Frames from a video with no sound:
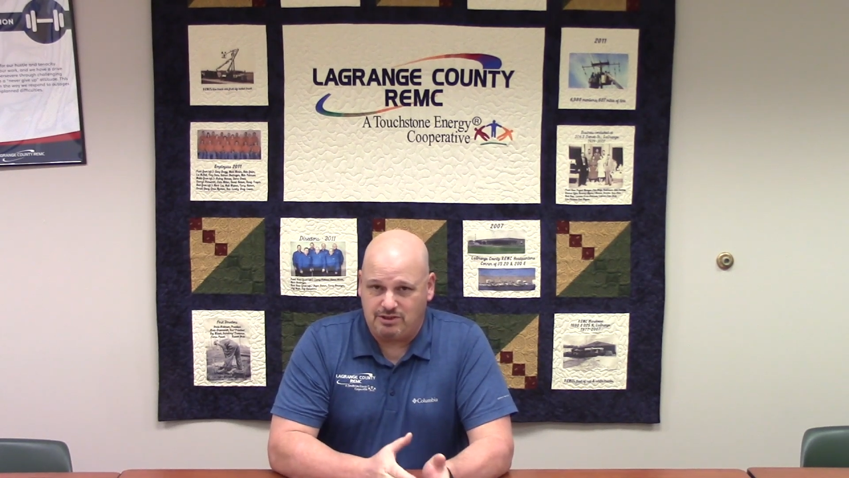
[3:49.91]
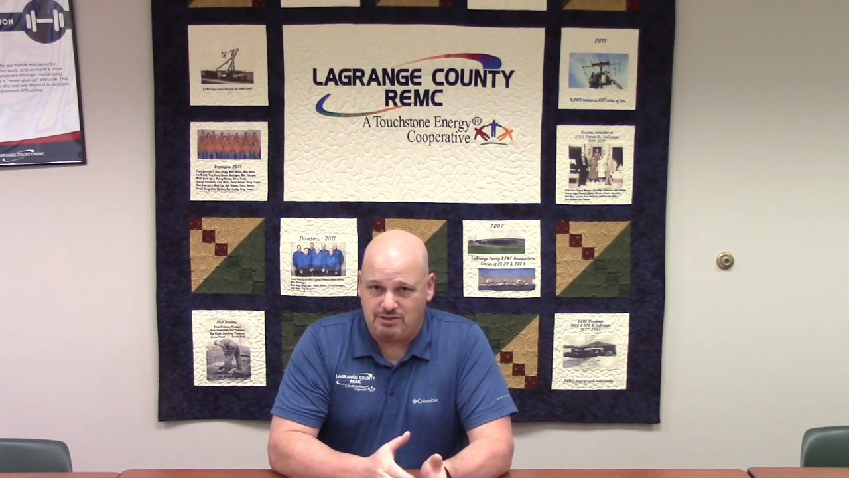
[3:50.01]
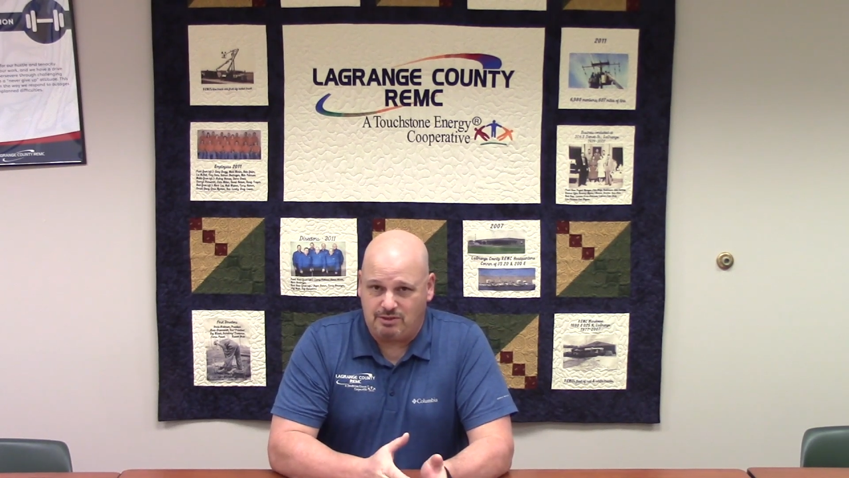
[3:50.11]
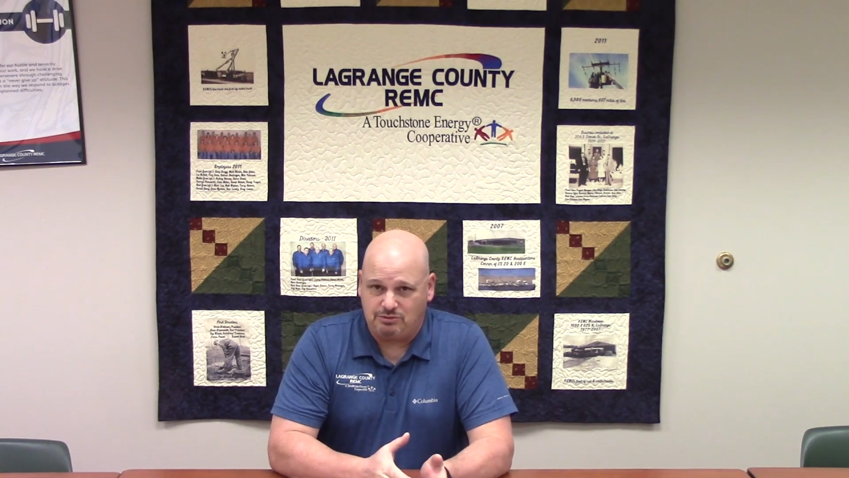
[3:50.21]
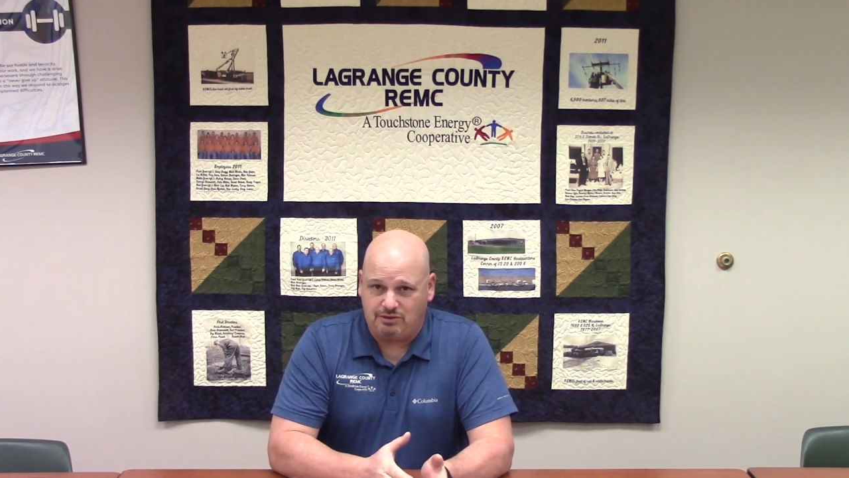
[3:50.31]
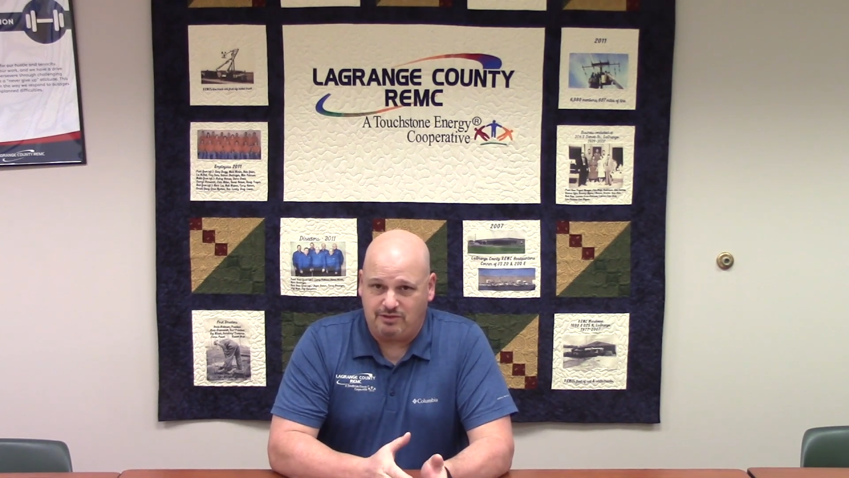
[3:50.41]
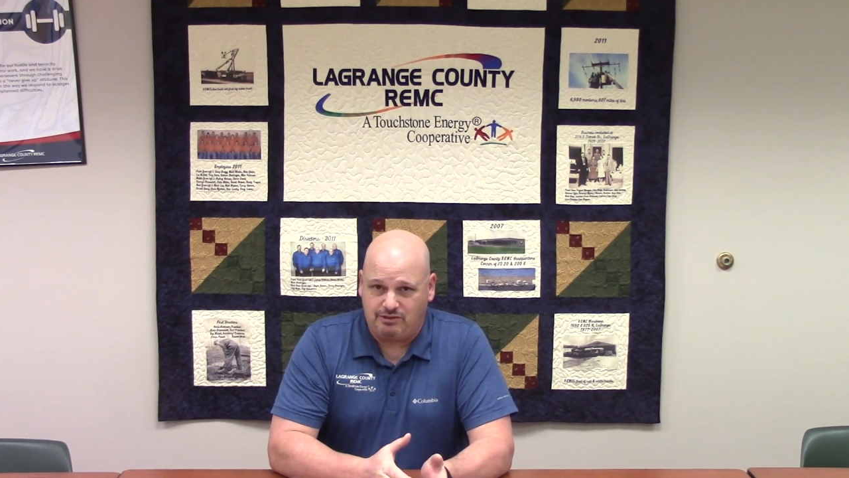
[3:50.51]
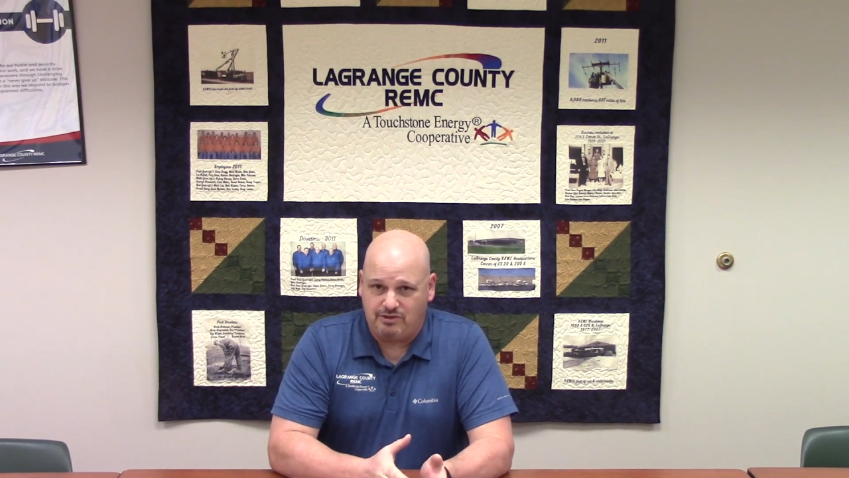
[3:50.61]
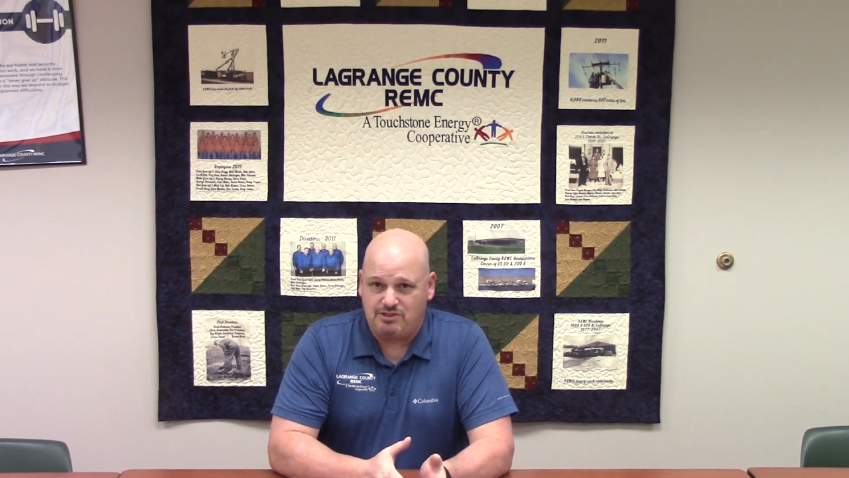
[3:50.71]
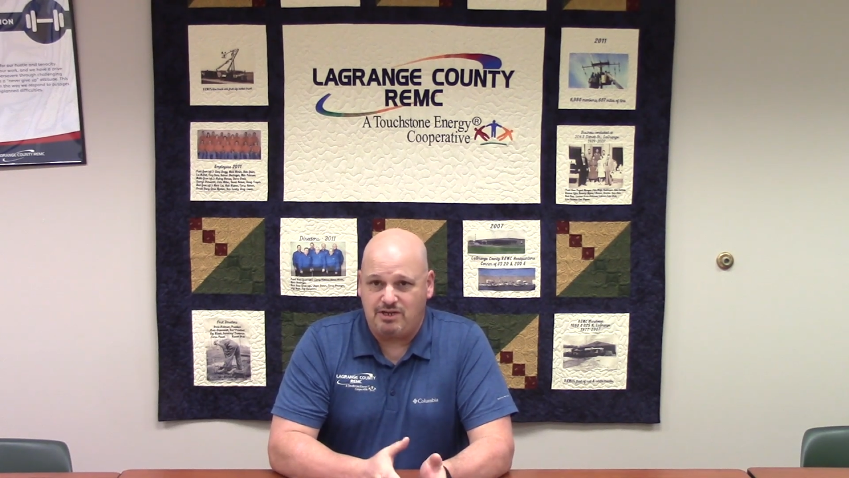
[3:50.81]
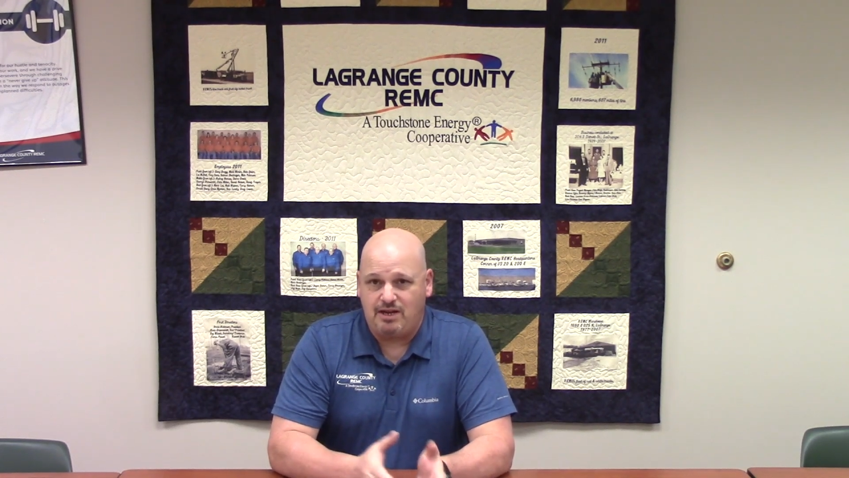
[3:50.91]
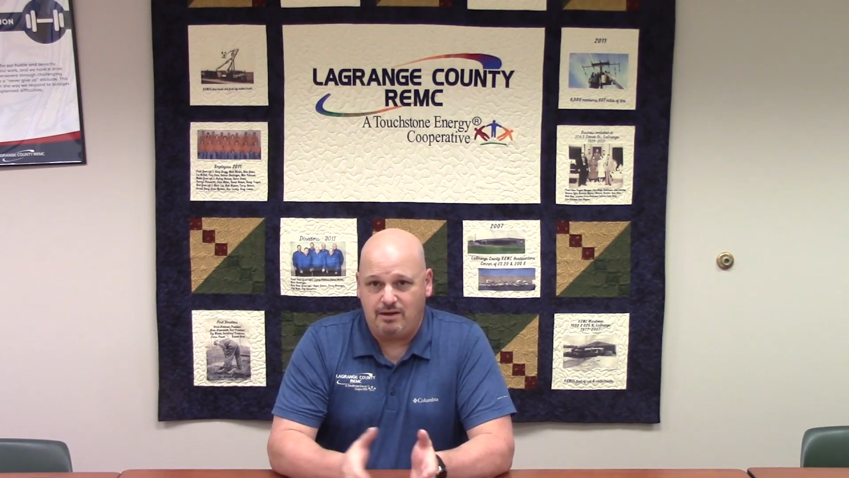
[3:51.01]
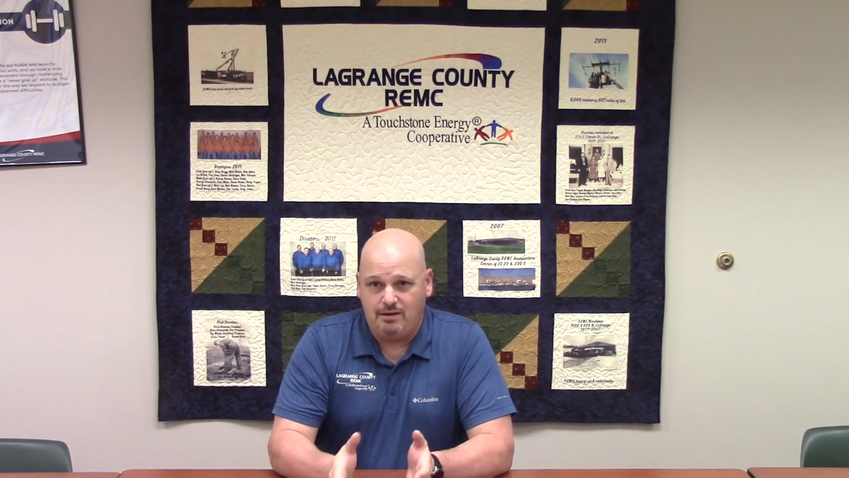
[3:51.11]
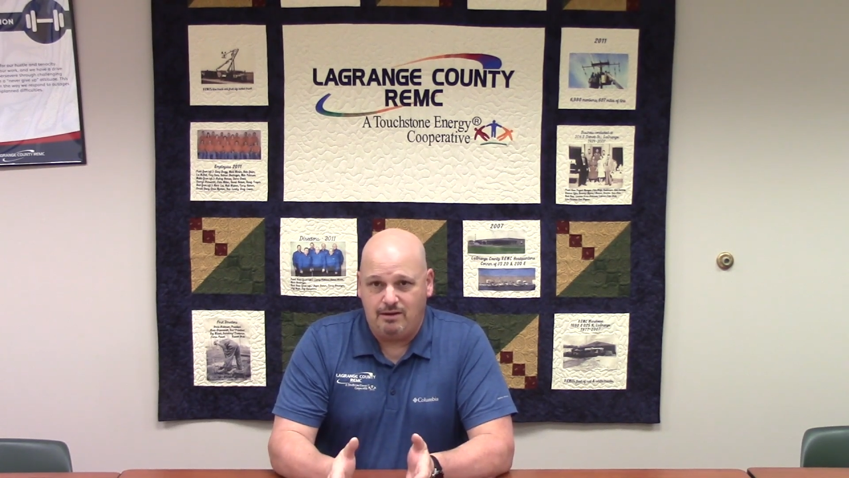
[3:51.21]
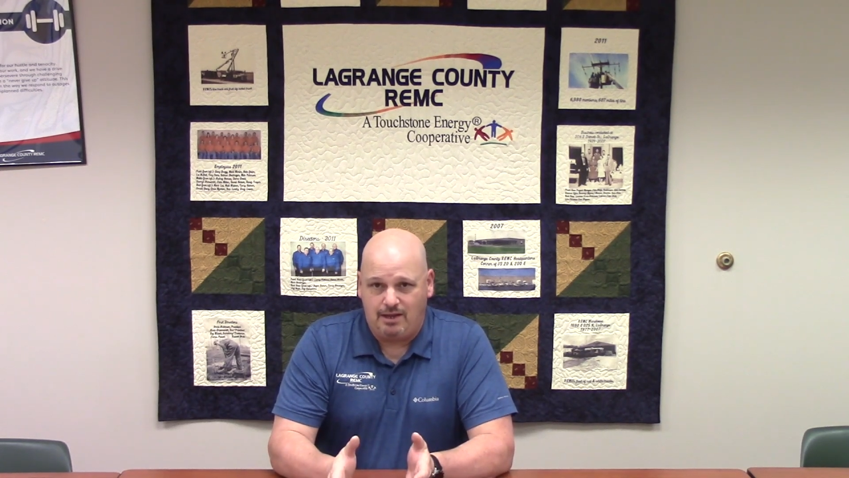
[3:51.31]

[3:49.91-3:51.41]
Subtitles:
consumption of electricity